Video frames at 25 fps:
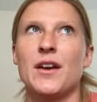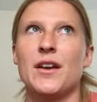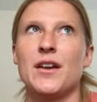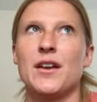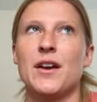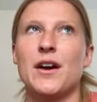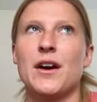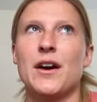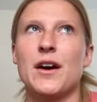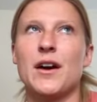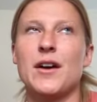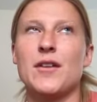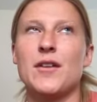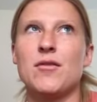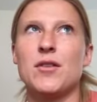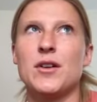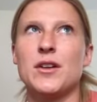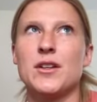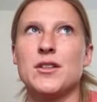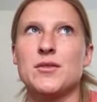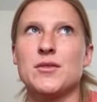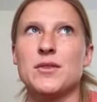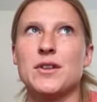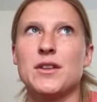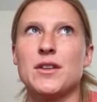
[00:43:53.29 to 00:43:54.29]
Yeah. I've
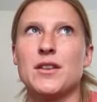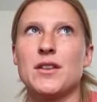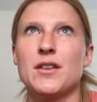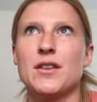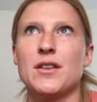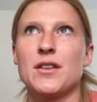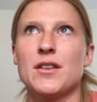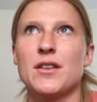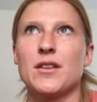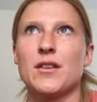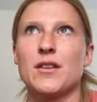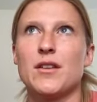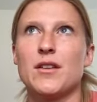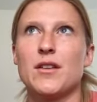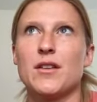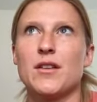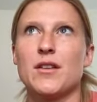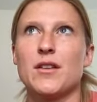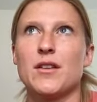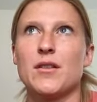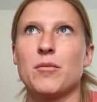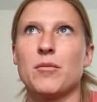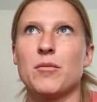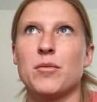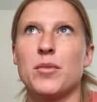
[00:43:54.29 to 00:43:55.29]
worked with
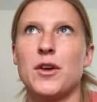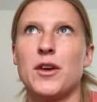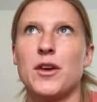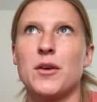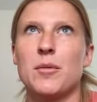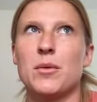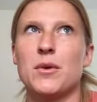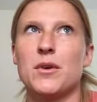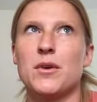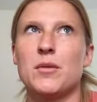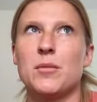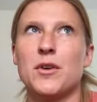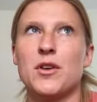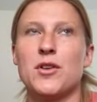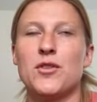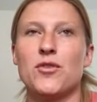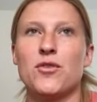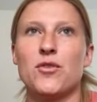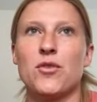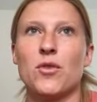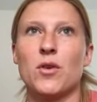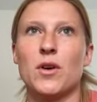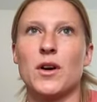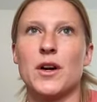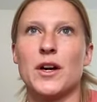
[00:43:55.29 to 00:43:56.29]
people
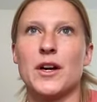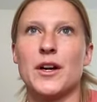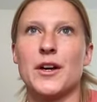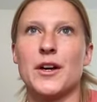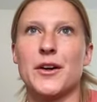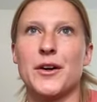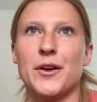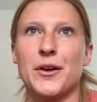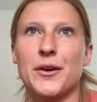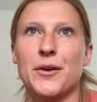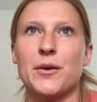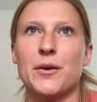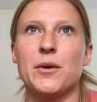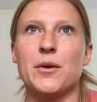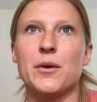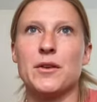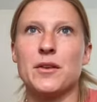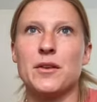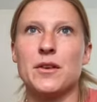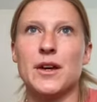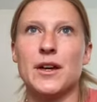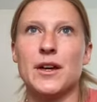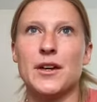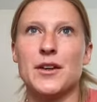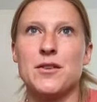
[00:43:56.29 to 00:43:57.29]
before who,
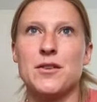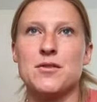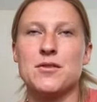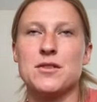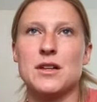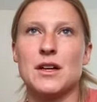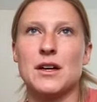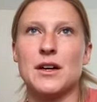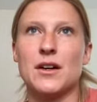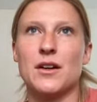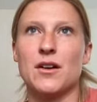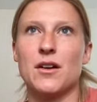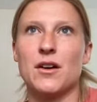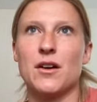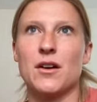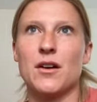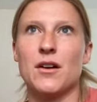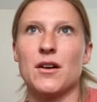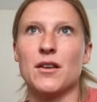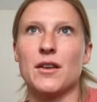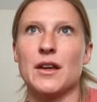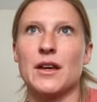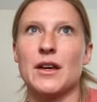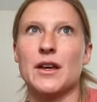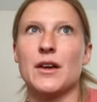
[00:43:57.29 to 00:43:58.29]
like you said,
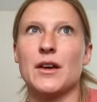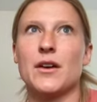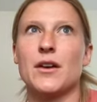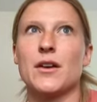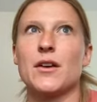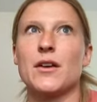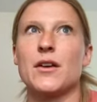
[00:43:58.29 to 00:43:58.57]
are like